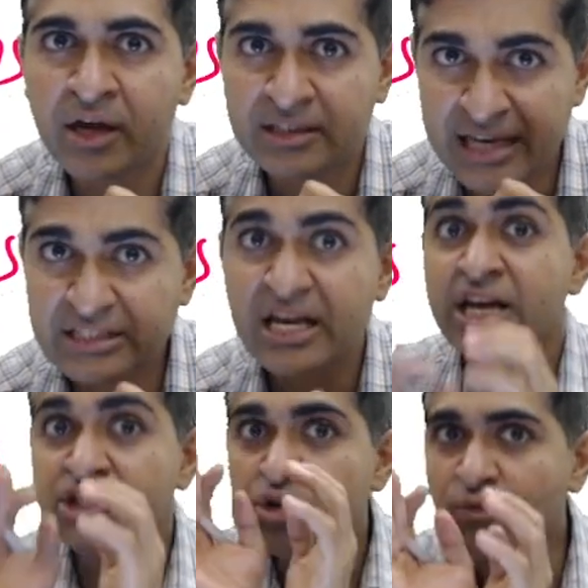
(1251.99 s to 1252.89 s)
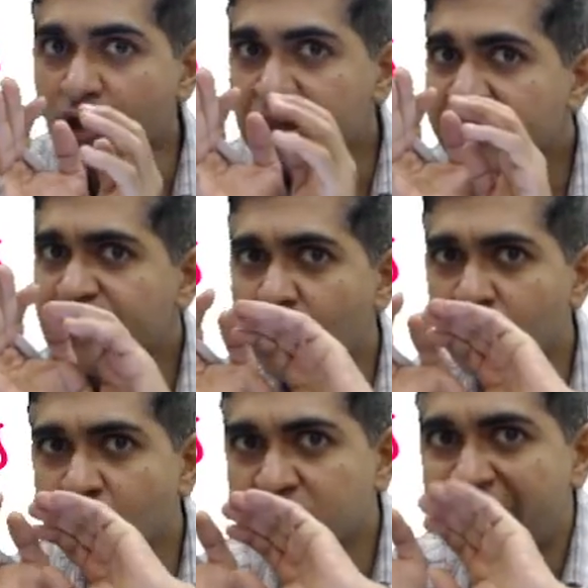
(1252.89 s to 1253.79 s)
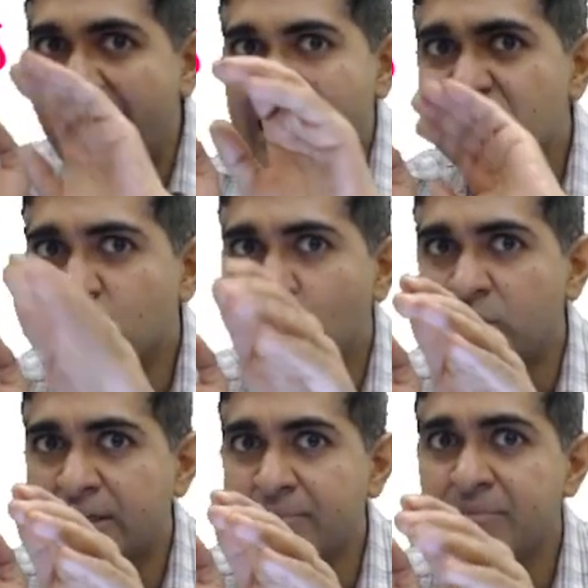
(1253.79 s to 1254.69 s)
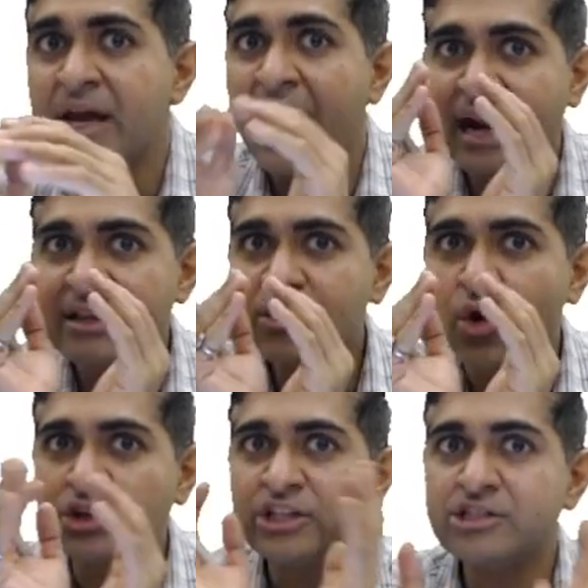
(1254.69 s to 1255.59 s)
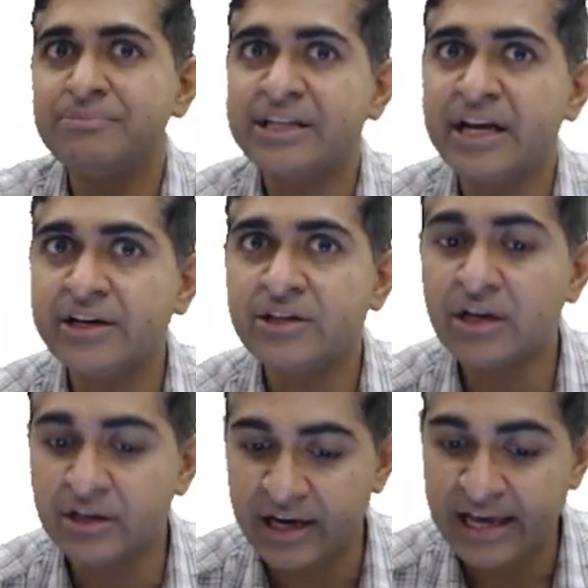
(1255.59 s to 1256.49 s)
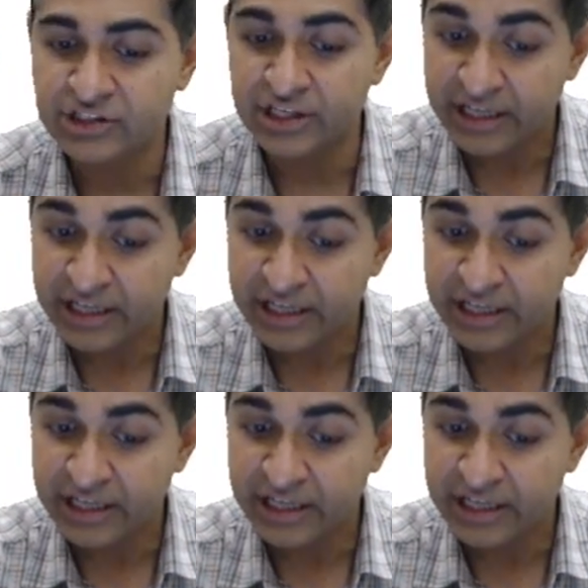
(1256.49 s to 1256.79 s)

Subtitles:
Yes, so water follows that sodium and the cornea is maintained in the dry state.